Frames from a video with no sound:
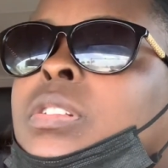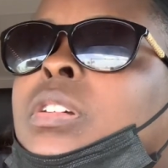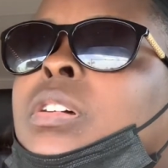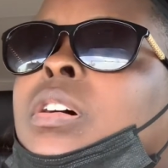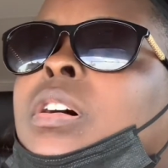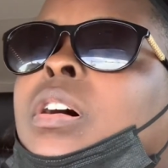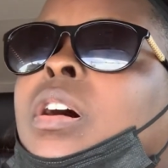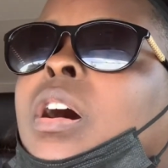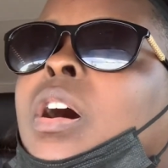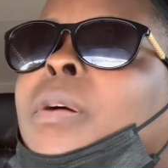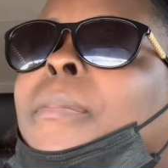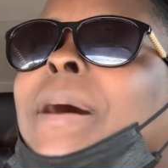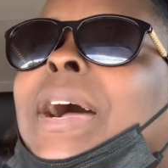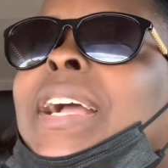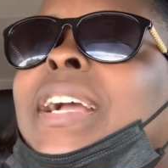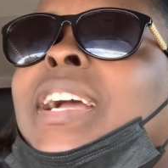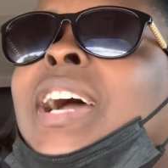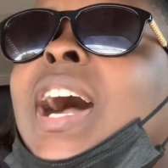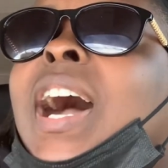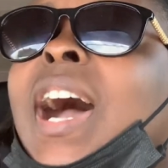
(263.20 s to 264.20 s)
Oh
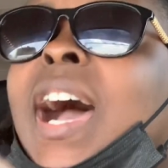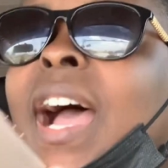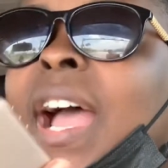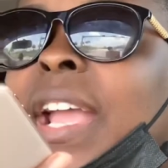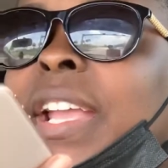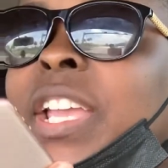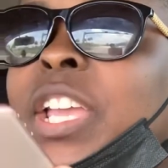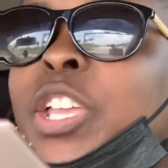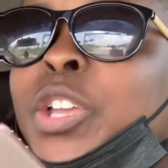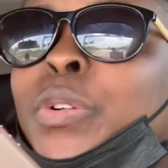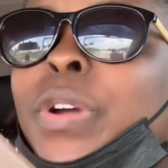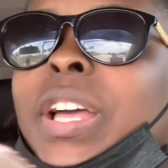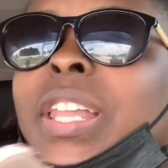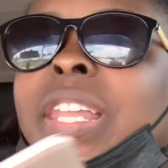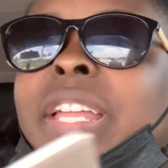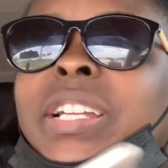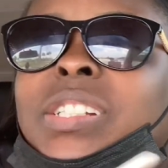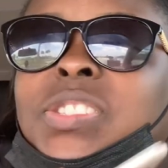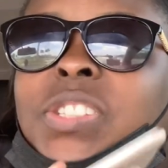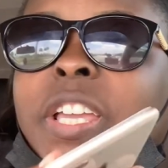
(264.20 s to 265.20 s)
my God. Can you at
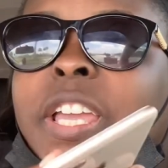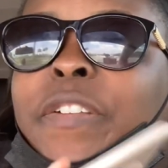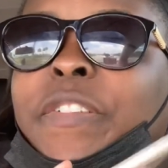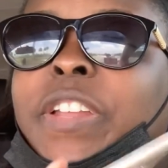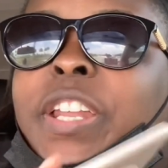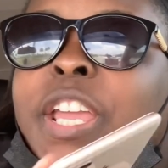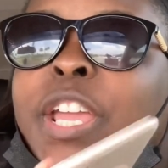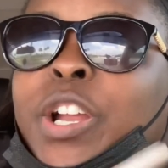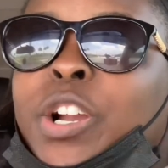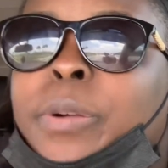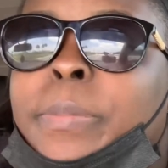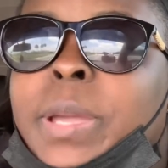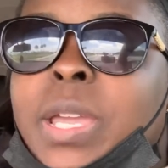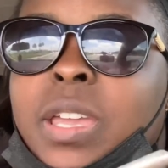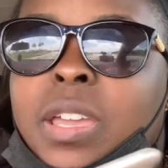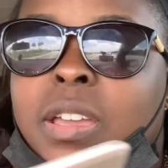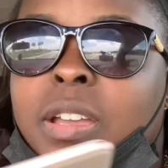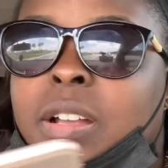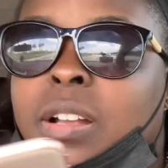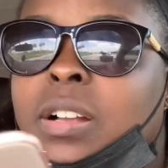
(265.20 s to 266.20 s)
least even hear
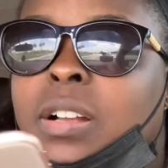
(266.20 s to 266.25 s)
me?